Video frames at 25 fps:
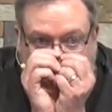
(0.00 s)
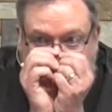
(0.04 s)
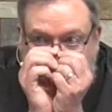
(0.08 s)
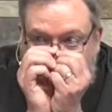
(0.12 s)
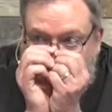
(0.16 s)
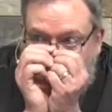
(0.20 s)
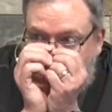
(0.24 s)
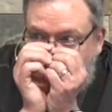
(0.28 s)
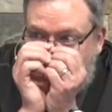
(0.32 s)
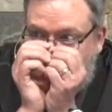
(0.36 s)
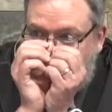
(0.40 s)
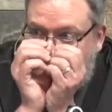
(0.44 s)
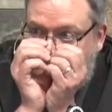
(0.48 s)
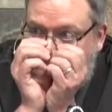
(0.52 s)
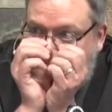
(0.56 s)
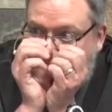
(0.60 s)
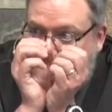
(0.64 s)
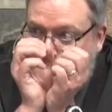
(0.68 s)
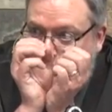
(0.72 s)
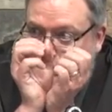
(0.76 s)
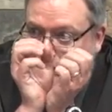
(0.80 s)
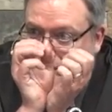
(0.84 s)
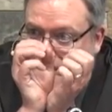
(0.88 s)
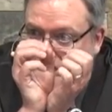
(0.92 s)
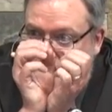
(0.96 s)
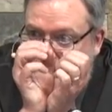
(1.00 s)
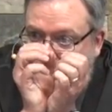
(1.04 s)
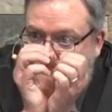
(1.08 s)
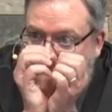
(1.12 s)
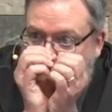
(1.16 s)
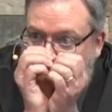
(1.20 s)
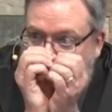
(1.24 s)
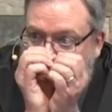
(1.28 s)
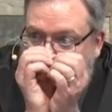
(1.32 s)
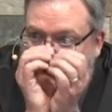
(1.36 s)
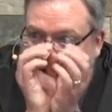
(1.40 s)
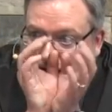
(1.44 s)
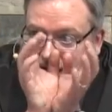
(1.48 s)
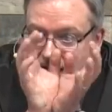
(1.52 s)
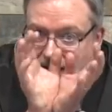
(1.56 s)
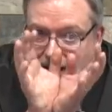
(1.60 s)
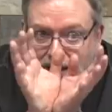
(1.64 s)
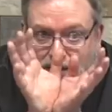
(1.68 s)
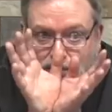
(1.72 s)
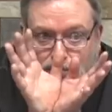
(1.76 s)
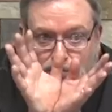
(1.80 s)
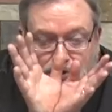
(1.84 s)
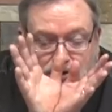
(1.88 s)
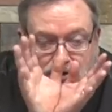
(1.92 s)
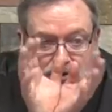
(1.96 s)
just an opening of what
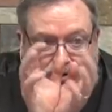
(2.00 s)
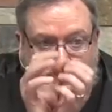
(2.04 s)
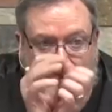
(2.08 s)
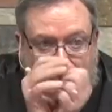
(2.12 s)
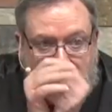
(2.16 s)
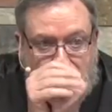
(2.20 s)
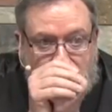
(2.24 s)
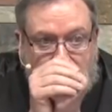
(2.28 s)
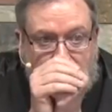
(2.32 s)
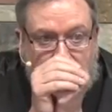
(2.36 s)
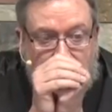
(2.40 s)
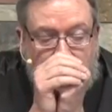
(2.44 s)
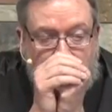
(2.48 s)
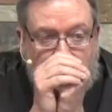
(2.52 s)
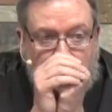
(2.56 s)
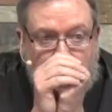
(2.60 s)
God was going to do.